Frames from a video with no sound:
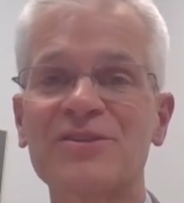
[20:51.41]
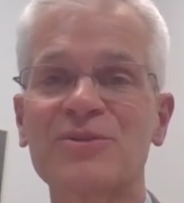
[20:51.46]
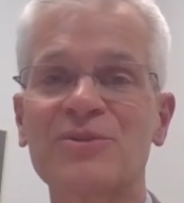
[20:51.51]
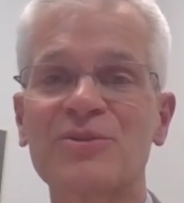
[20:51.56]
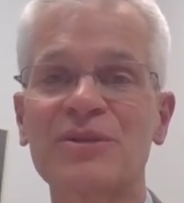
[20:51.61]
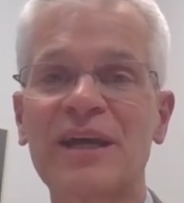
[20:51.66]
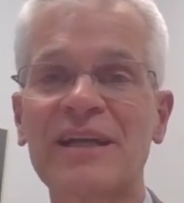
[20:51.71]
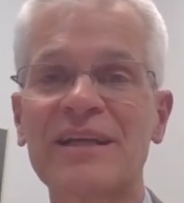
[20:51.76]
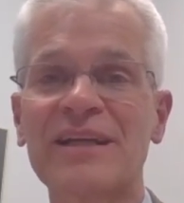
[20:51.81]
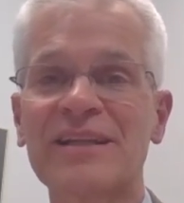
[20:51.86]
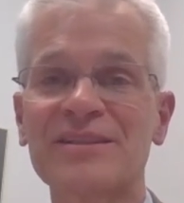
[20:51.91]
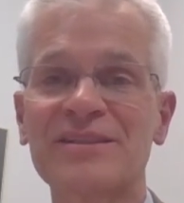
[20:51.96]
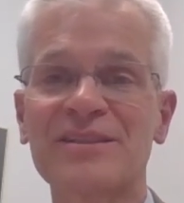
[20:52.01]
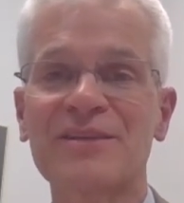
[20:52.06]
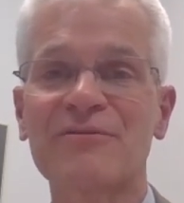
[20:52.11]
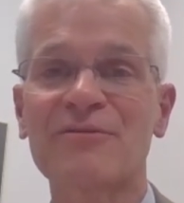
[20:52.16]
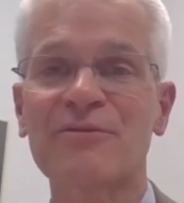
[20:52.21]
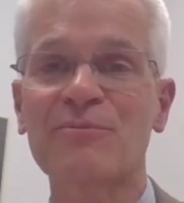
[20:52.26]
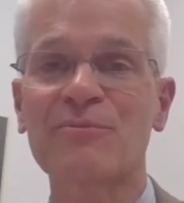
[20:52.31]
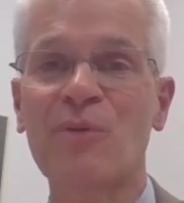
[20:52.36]
and we're not
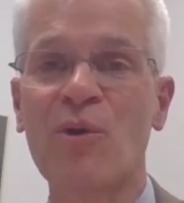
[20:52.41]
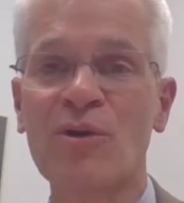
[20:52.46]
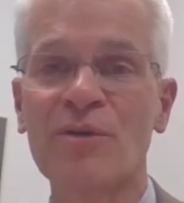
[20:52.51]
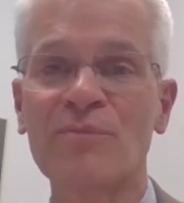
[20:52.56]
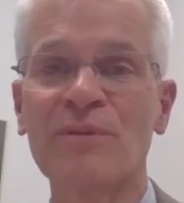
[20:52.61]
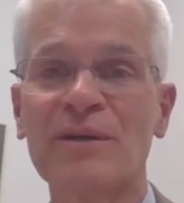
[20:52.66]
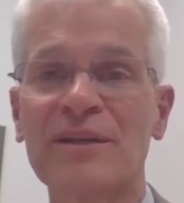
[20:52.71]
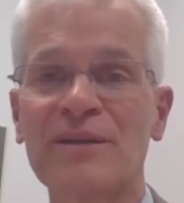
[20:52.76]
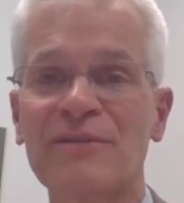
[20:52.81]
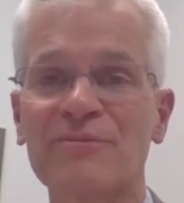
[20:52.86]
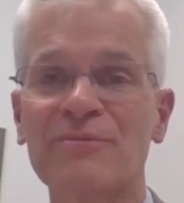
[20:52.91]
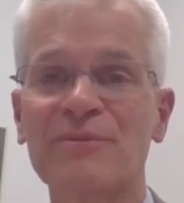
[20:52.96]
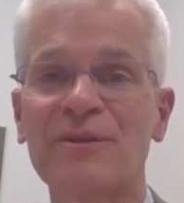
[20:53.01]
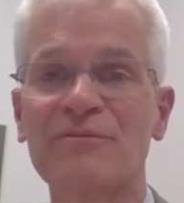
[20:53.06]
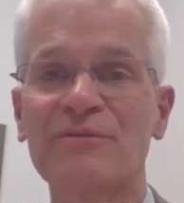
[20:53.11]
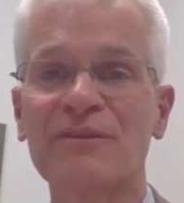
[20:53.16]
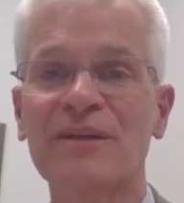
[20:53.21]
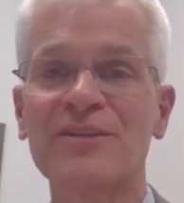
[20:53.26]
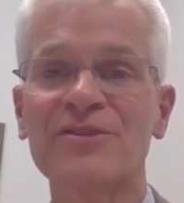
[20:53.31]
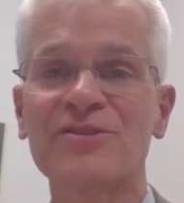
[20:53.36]
asking for more money from the
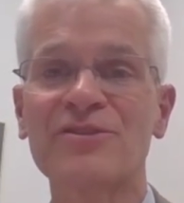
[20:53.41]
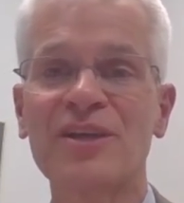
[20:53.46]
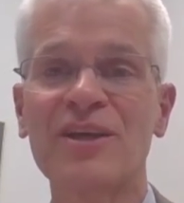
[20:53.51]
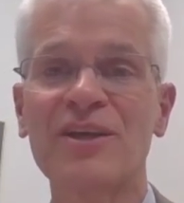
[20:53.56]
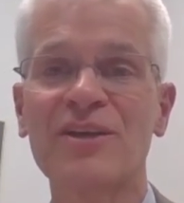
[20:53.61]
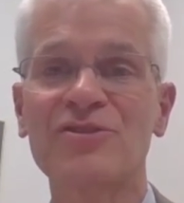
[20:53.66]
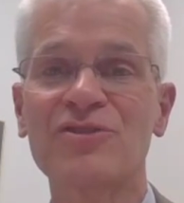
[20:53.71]
feds,